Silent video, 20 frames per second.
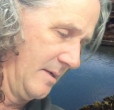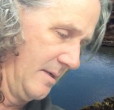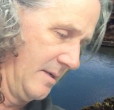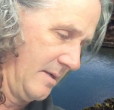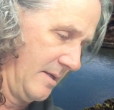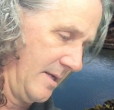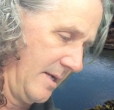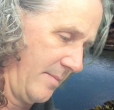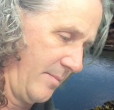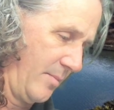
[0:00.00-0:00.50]

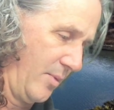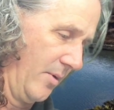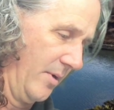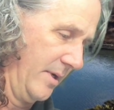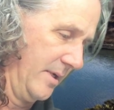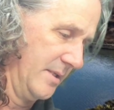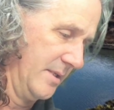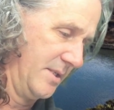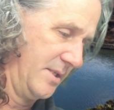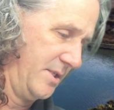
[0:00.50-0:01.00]
That point
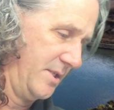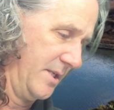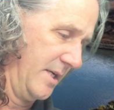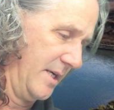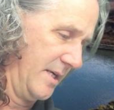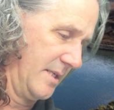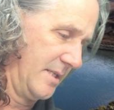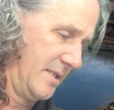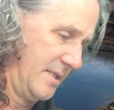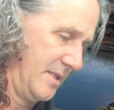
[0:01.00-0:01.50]
is
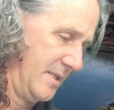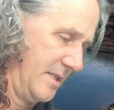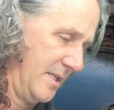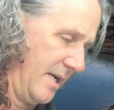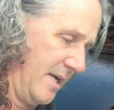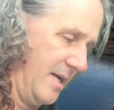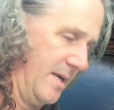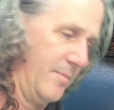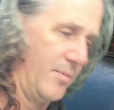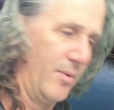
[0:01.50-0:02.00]
just
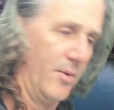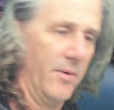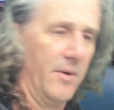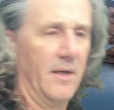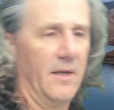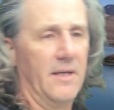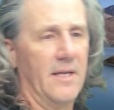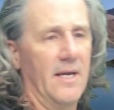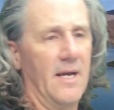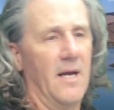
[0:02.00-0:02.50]
tapering
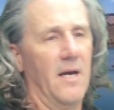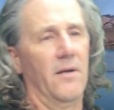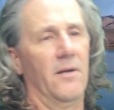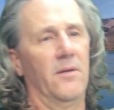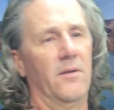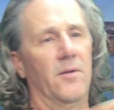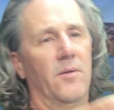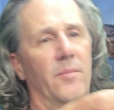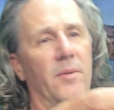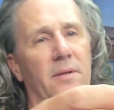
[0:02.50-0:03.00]
down a
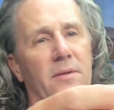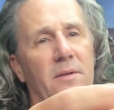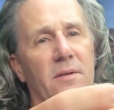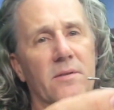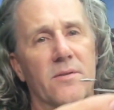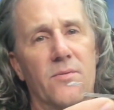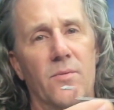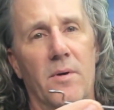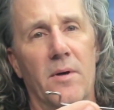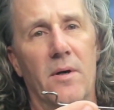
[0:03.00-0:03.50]
little bit.
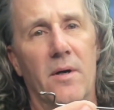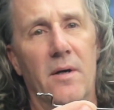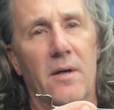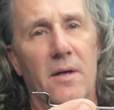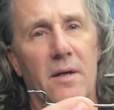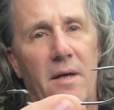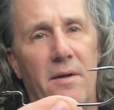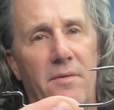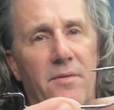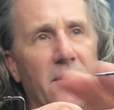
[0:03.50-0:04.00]
This one,
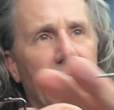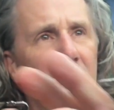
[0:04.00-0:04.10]
I think